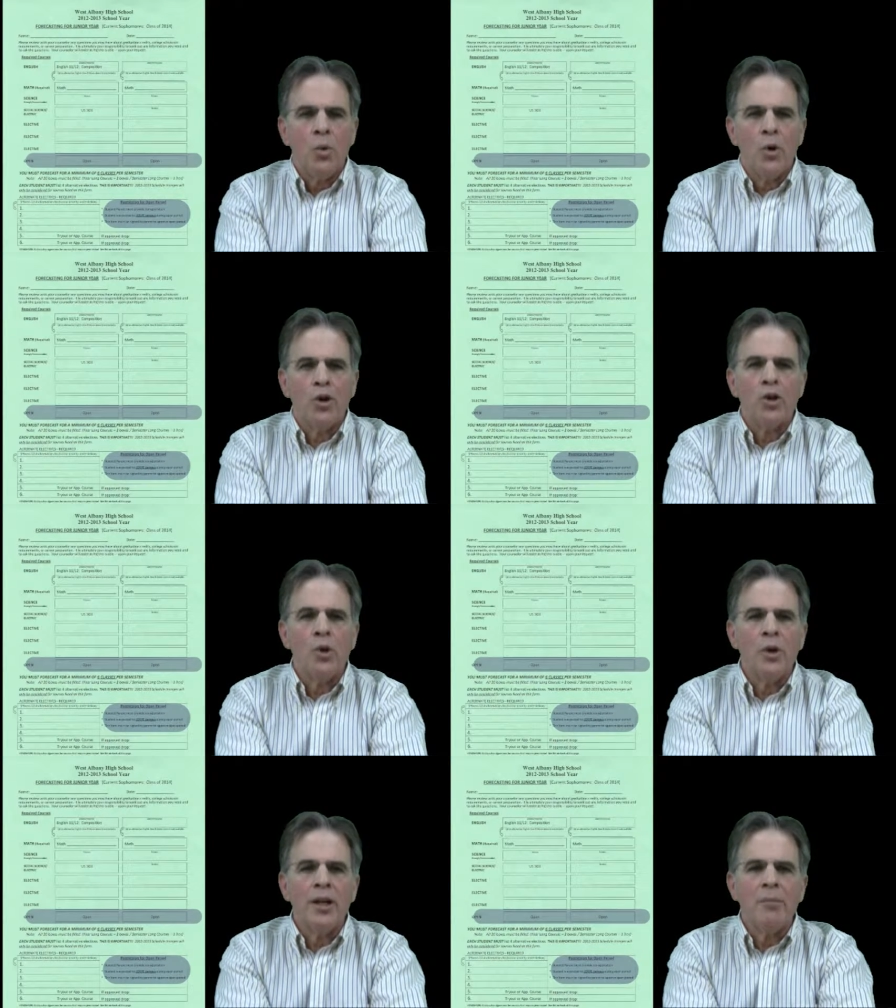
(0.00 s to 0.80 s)
We're
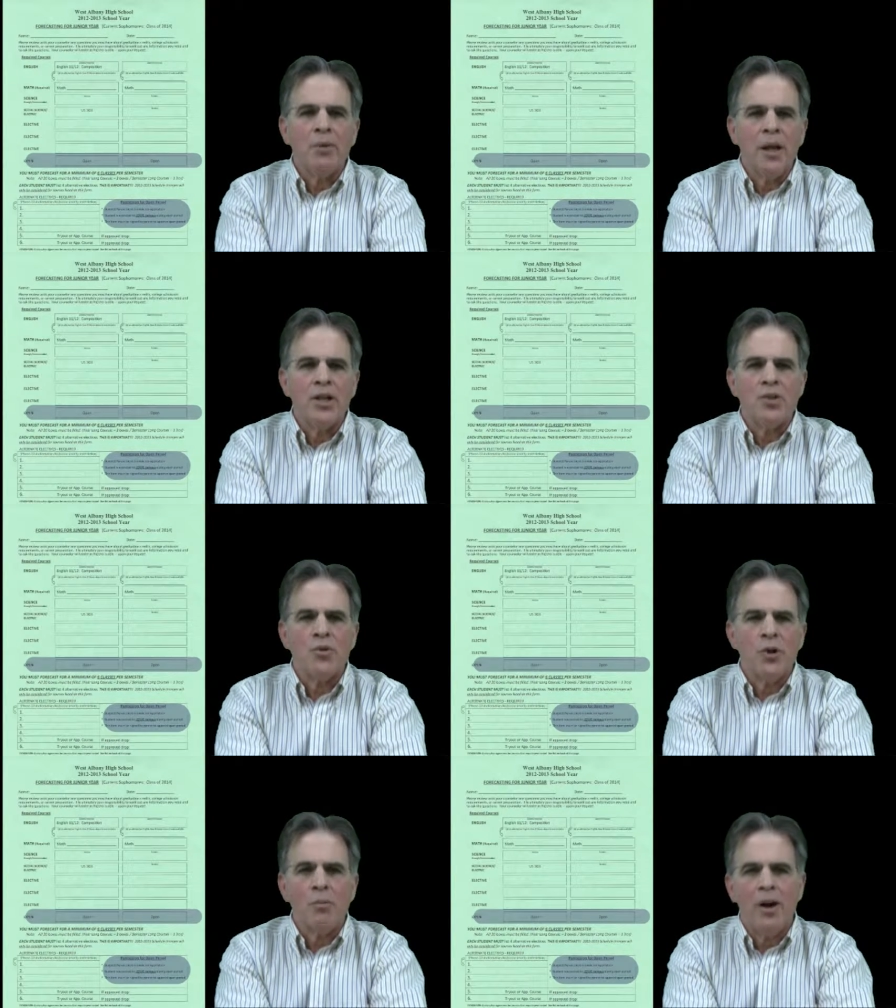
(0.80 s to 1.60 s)
including a place
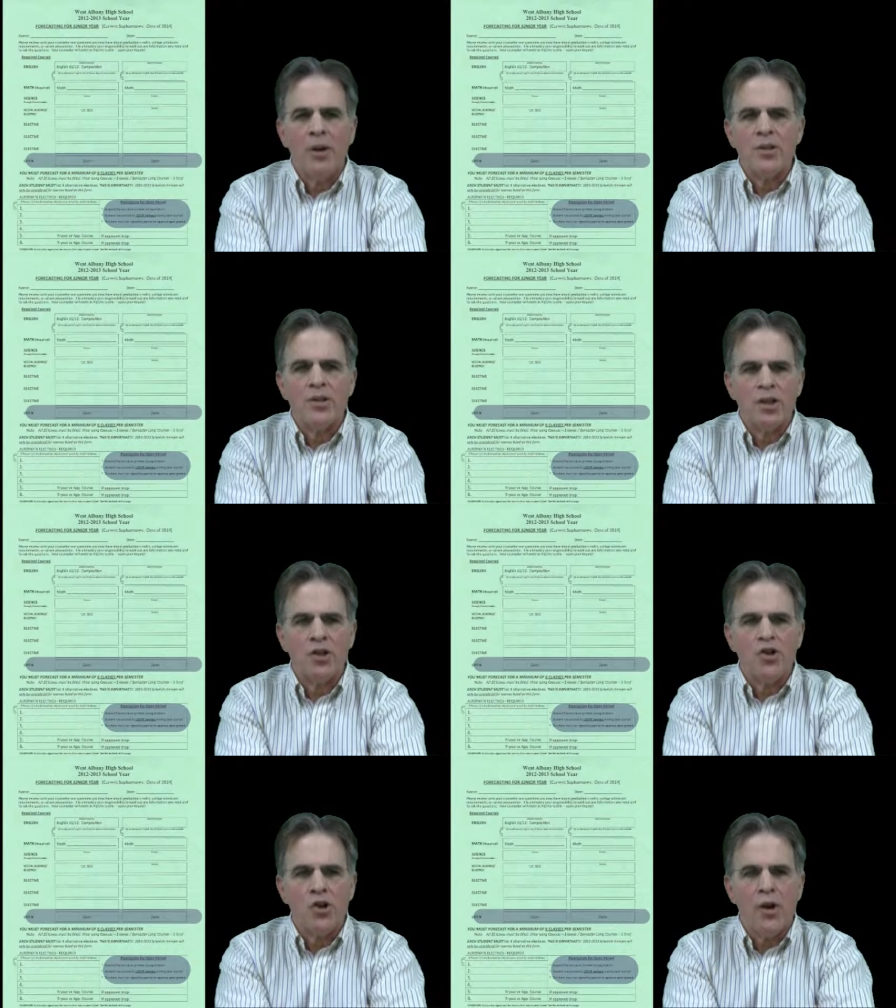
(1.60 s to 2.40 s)
for your parent's
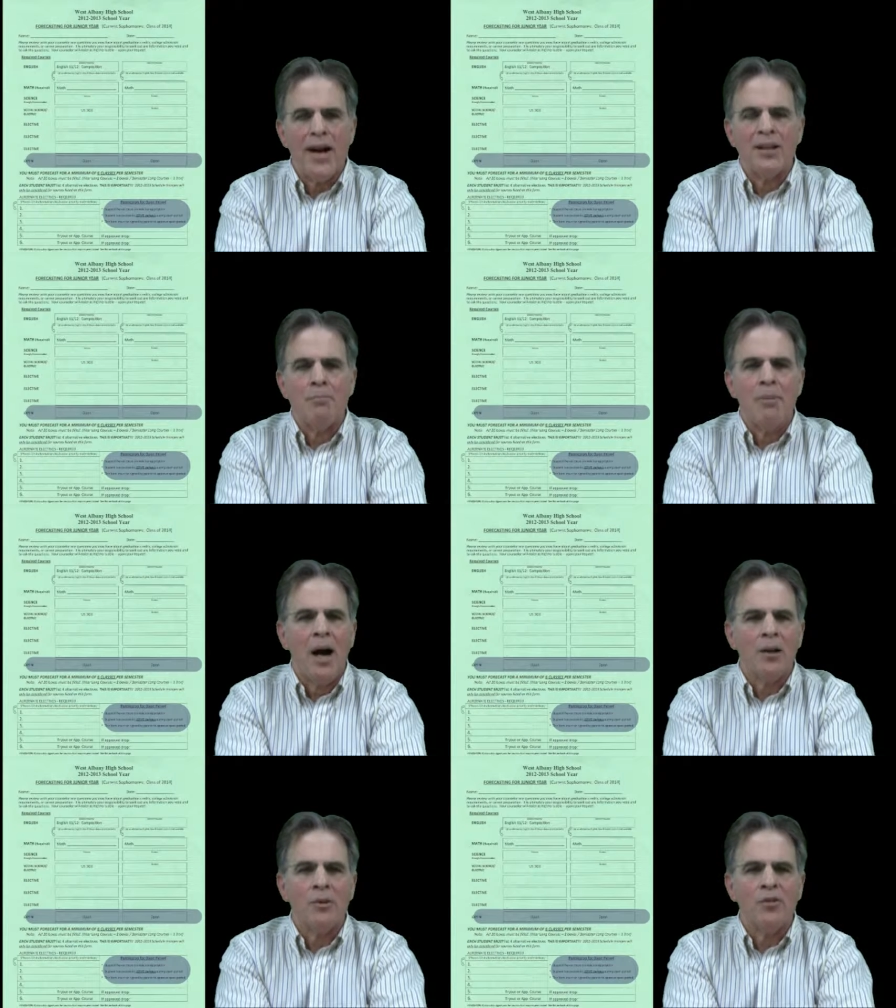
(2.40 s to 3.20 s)
signature at the
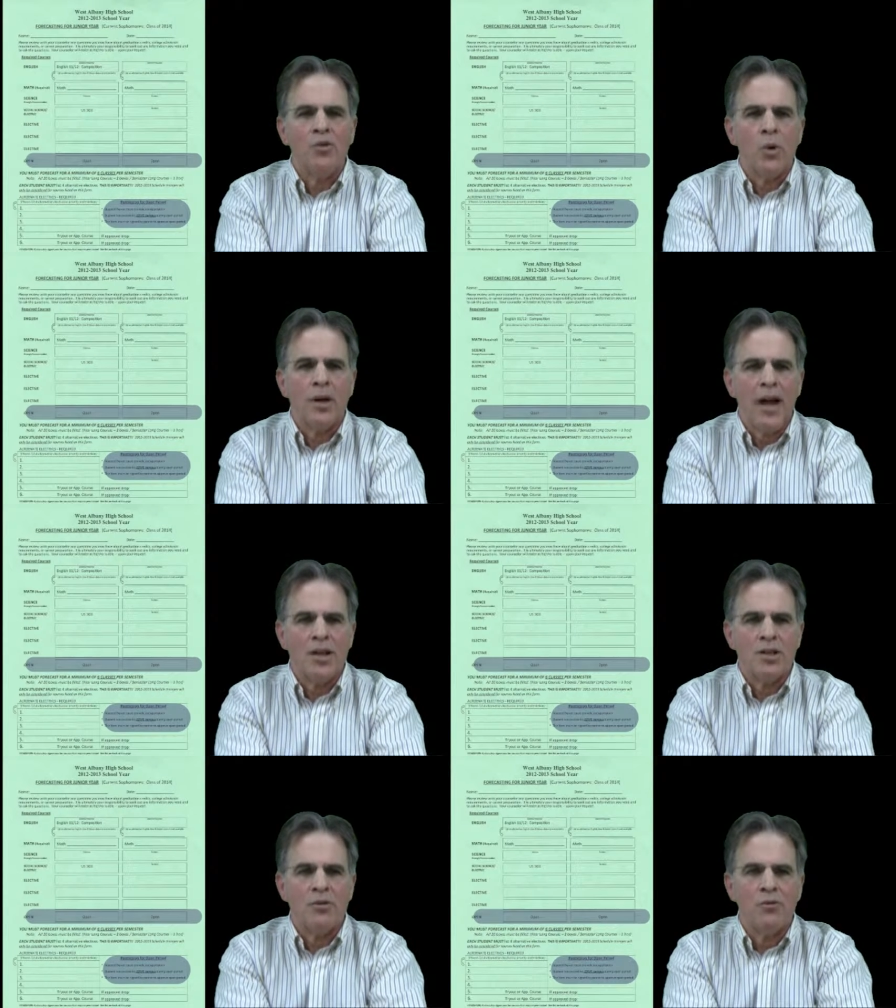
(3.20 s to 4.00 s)
bottom of the
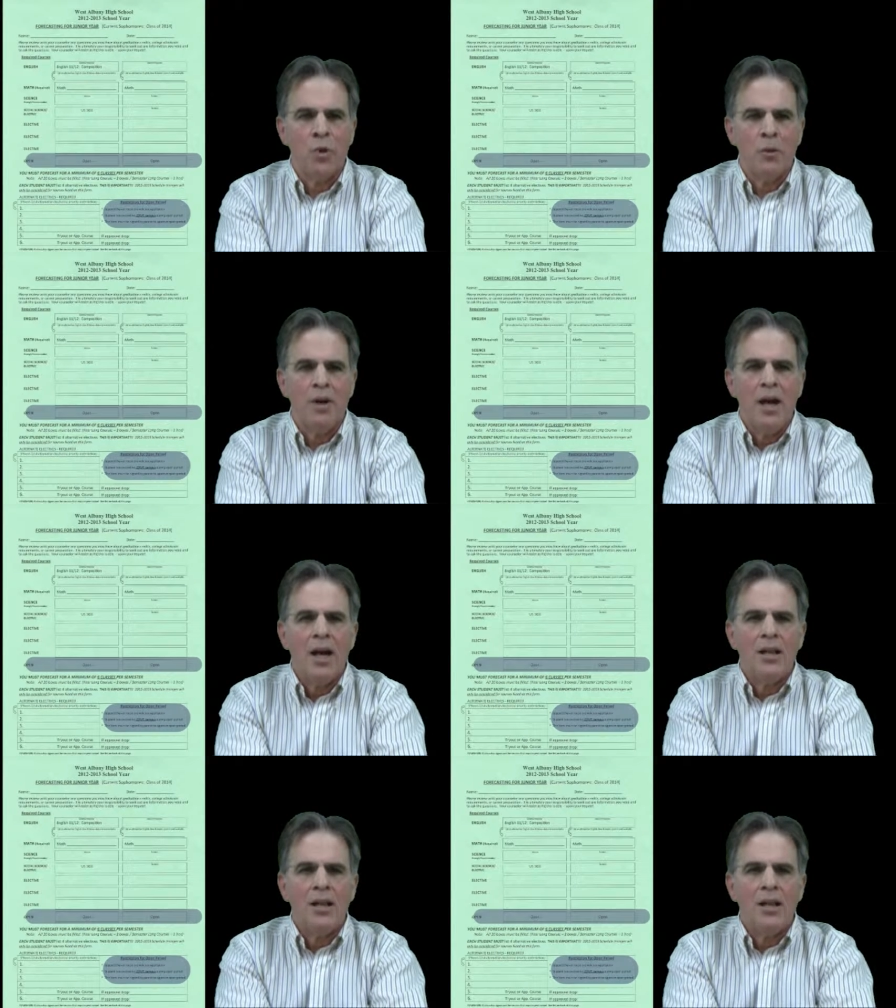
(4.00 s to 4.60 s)
forecasting form